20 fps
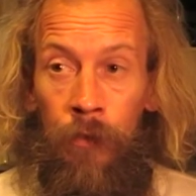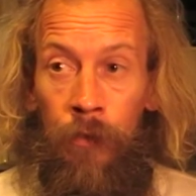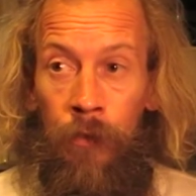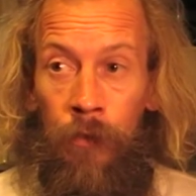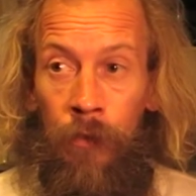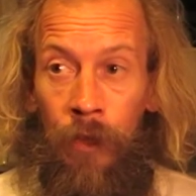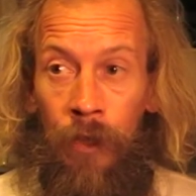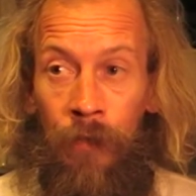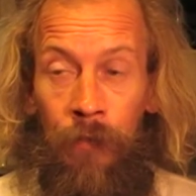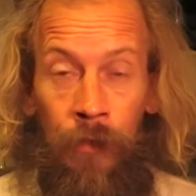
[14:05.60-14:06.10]

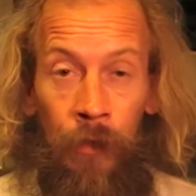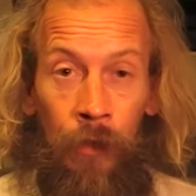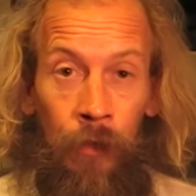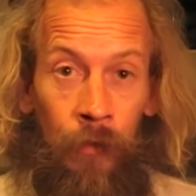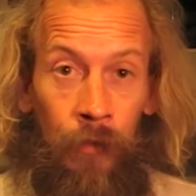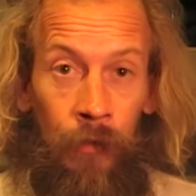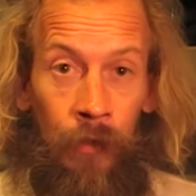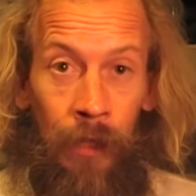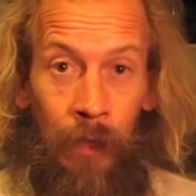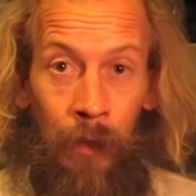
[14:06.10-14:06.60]
you'd have to go to
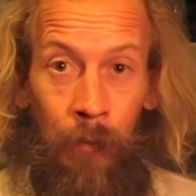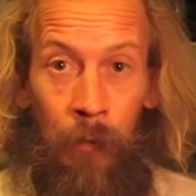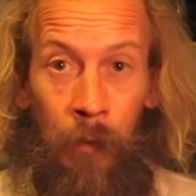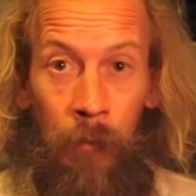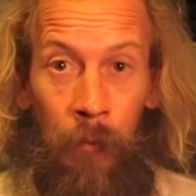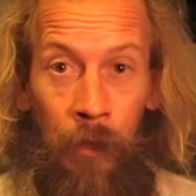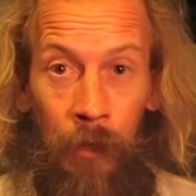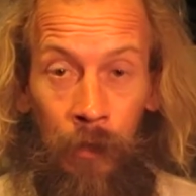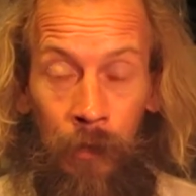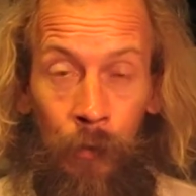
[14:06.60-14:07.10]
sleep. I
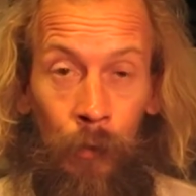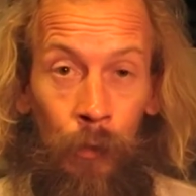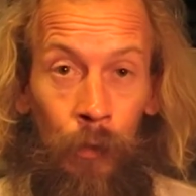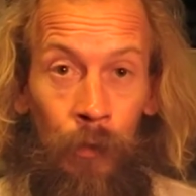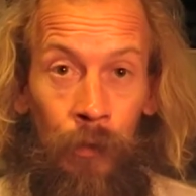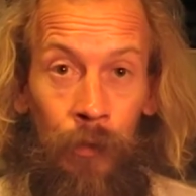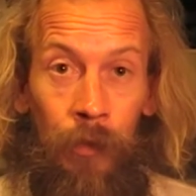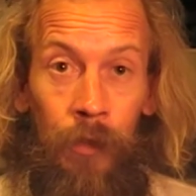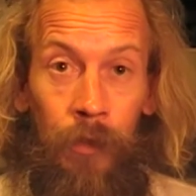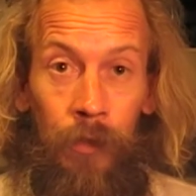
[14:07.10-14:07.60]
might
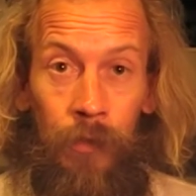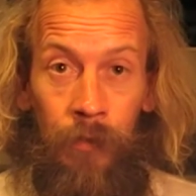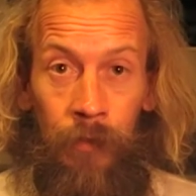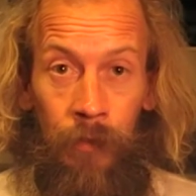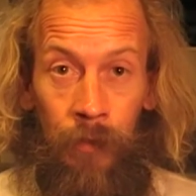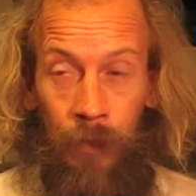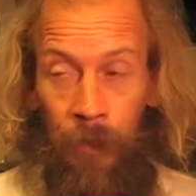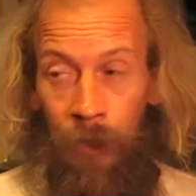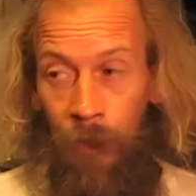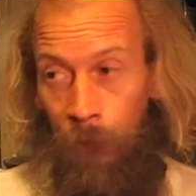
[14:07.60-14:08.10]
yawn
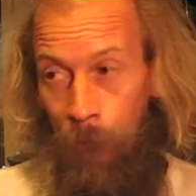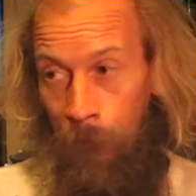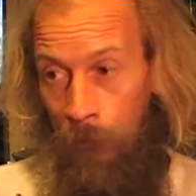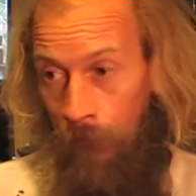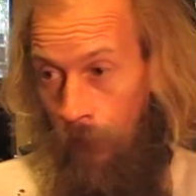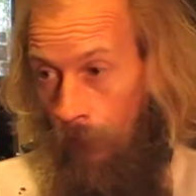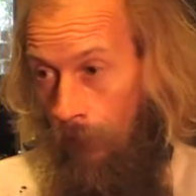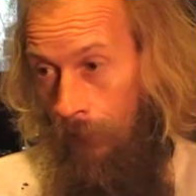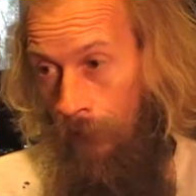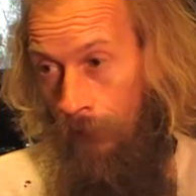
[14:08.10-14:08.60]
and then I'd be
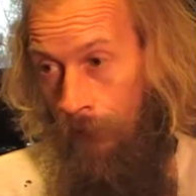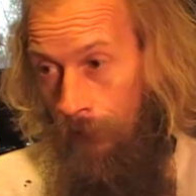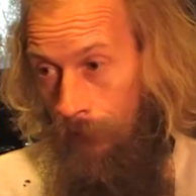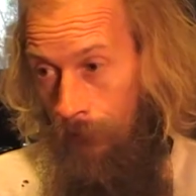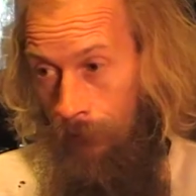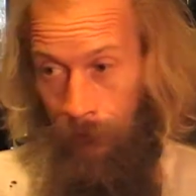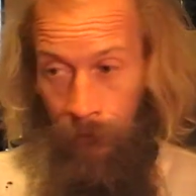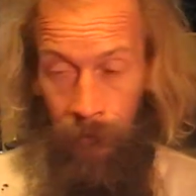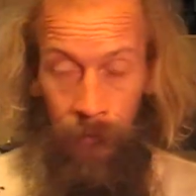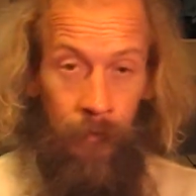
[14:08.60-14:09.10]
tired.
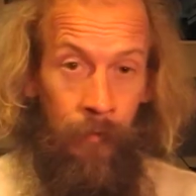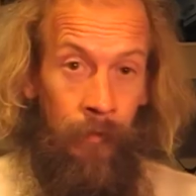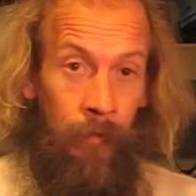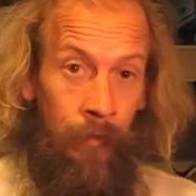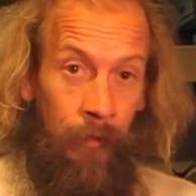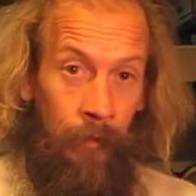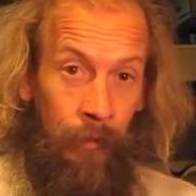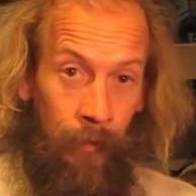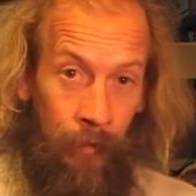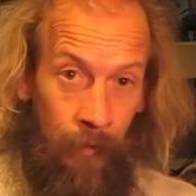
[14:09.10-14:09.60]

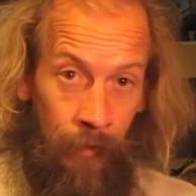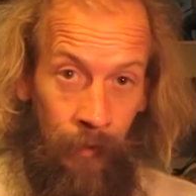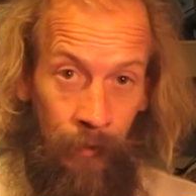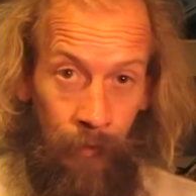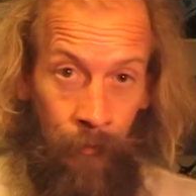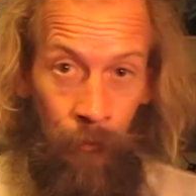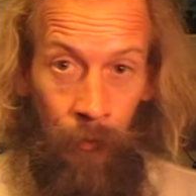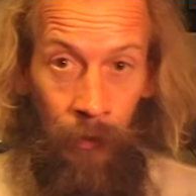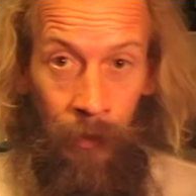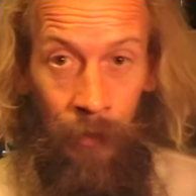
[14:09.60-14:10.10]
And I think,
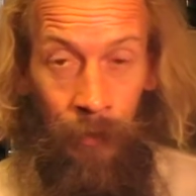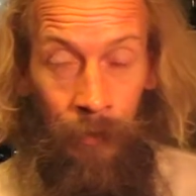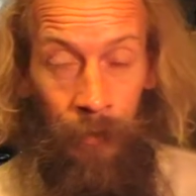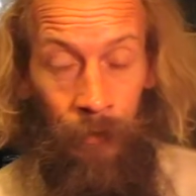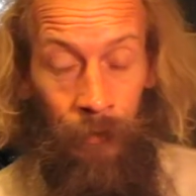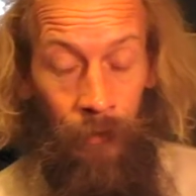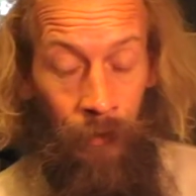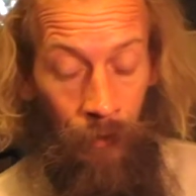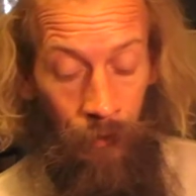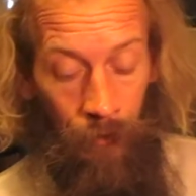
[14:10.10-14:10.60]
well, I
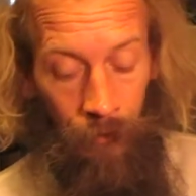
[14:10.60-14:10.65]
need to go to